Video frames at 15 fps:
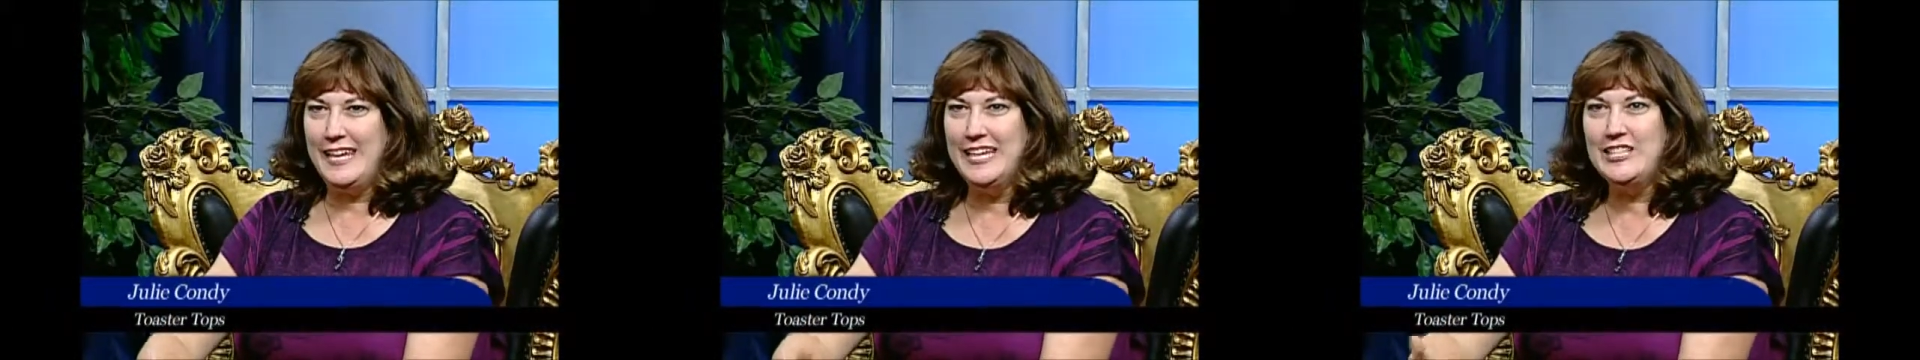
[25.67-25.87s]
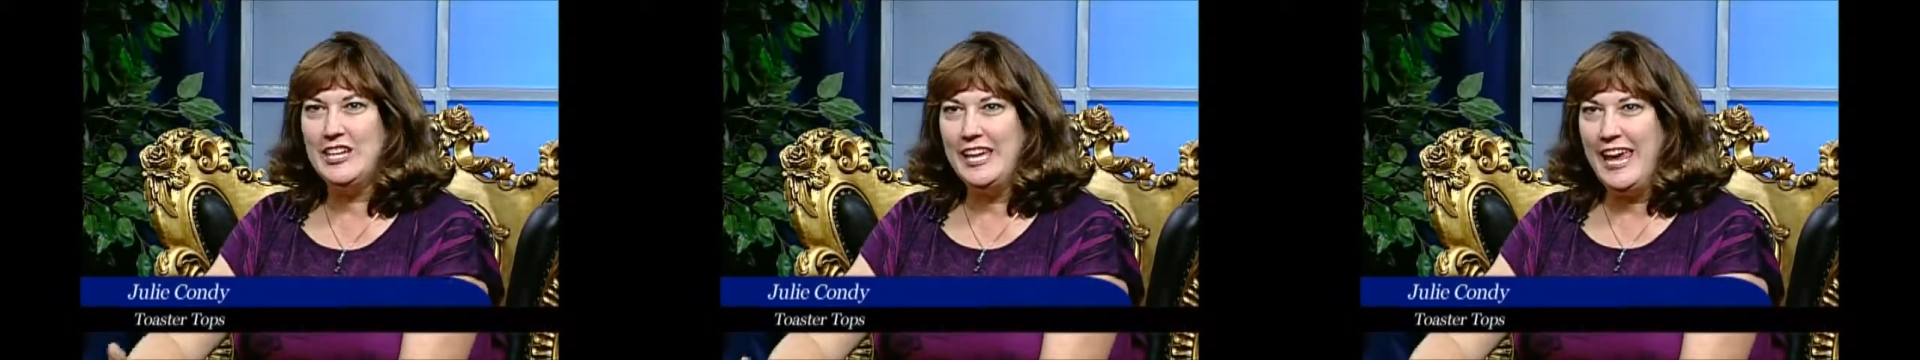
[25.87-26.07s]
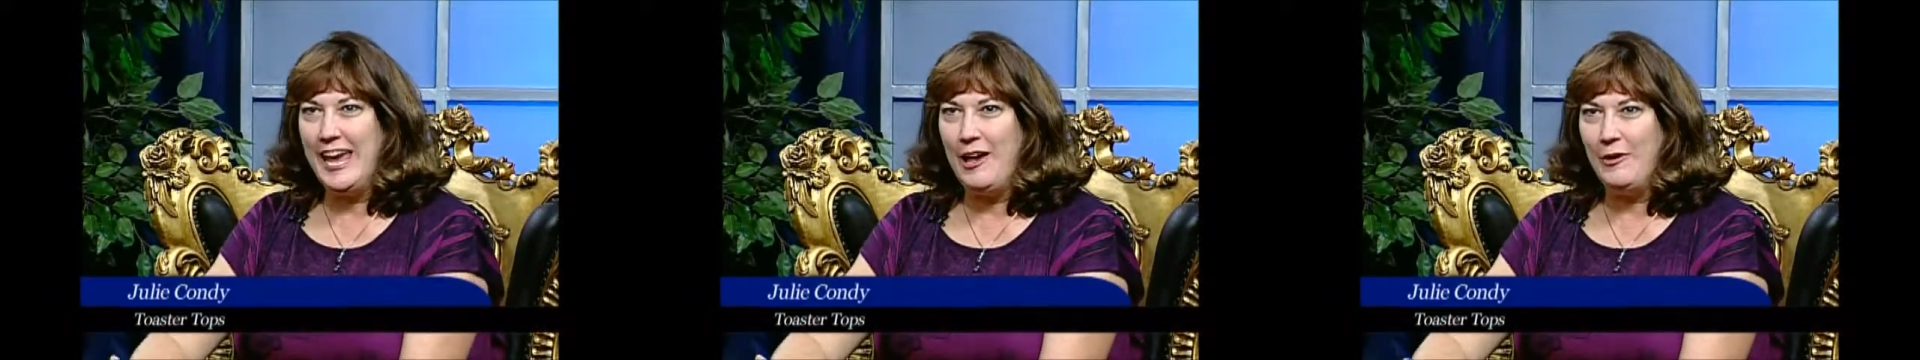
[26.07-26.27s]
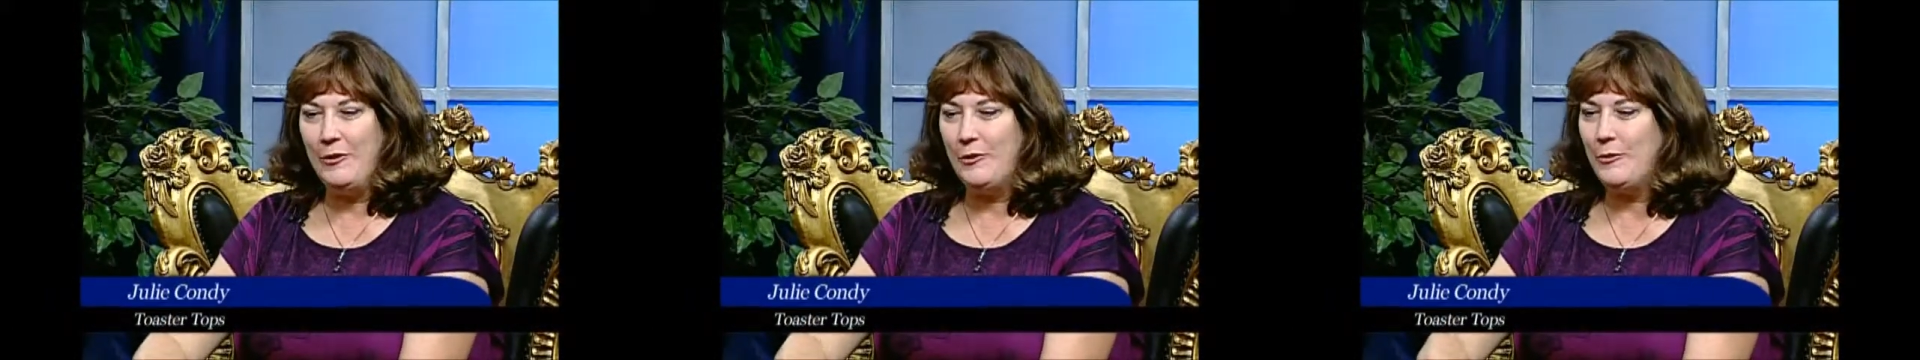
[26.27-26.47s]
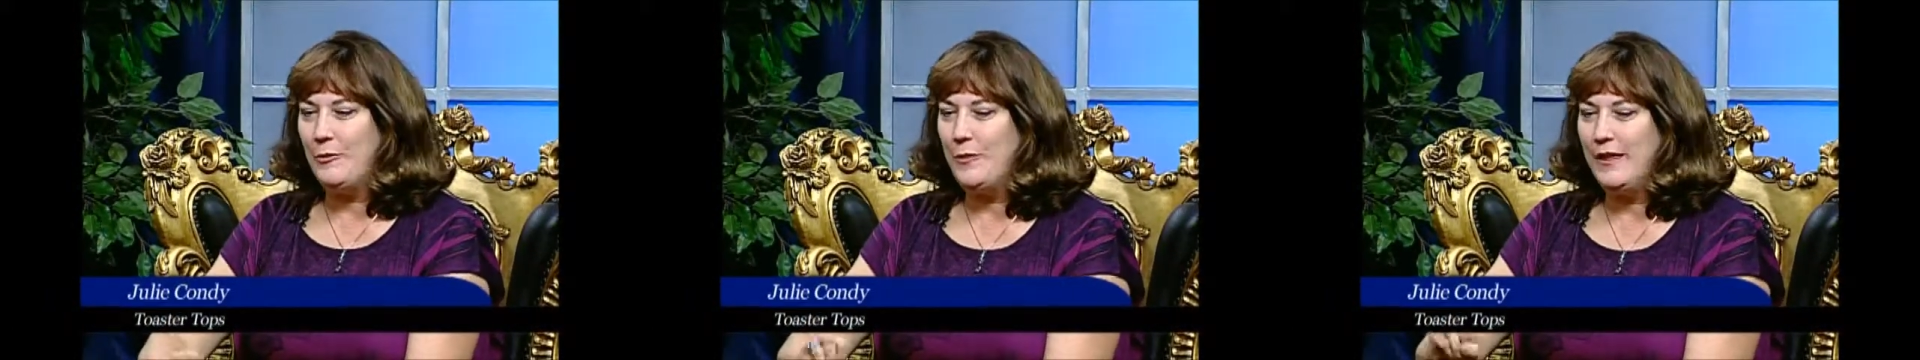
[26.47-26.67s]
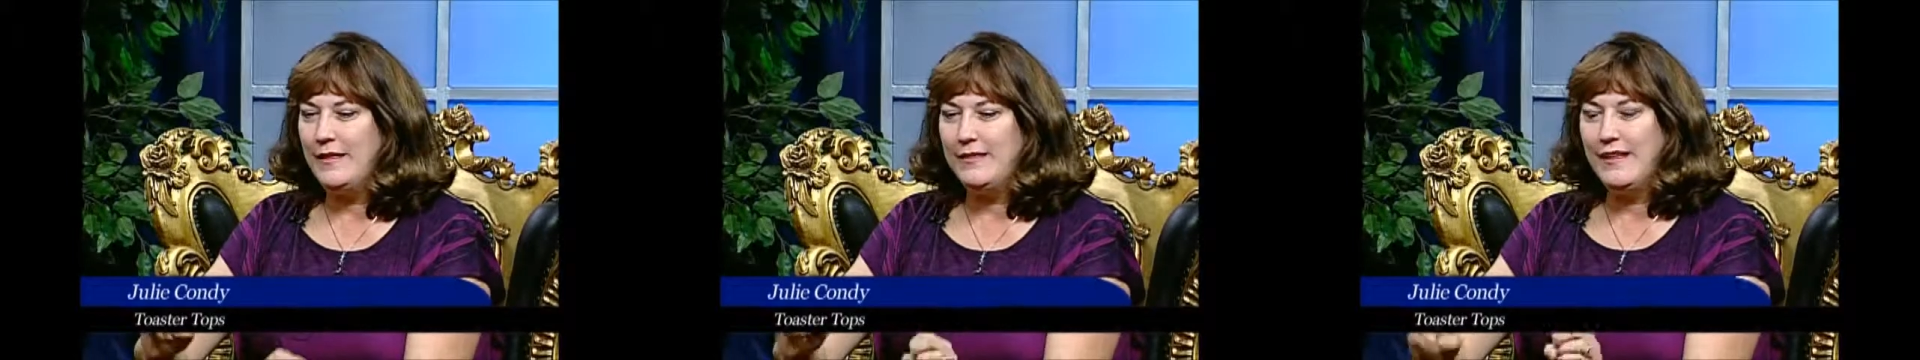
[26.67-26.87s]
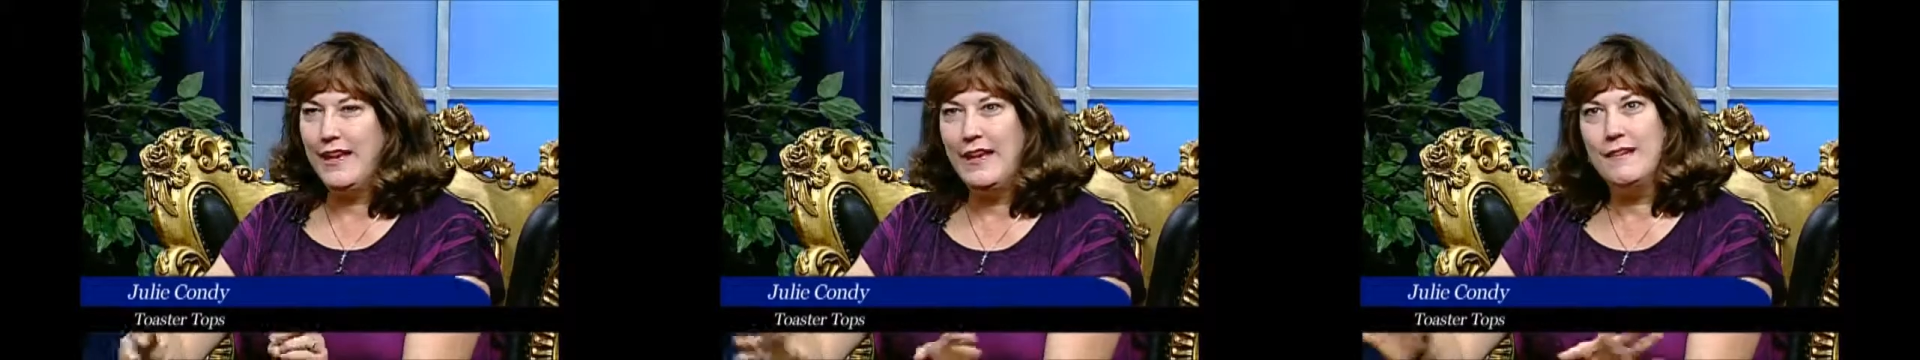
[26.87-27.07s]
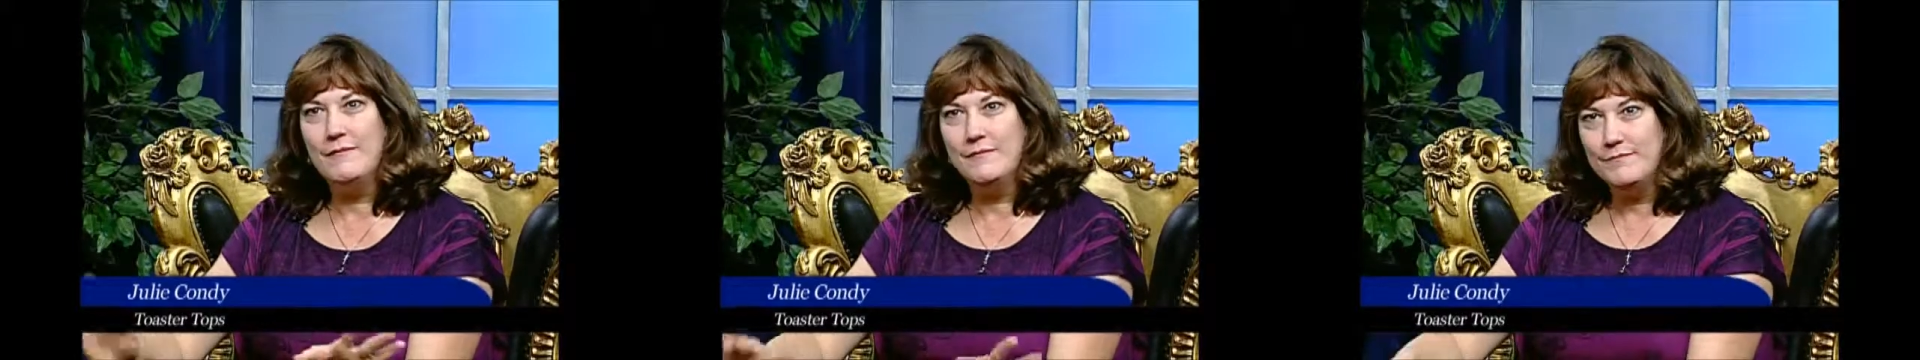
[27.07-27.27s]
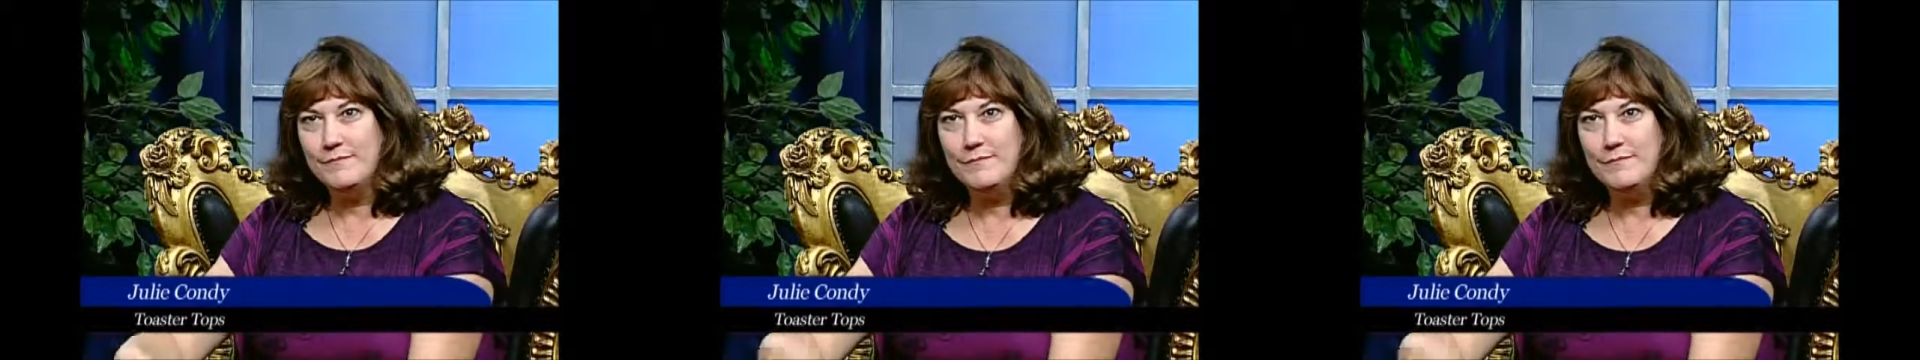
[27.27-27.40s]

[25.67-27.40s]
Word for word: kitchen counter with uh,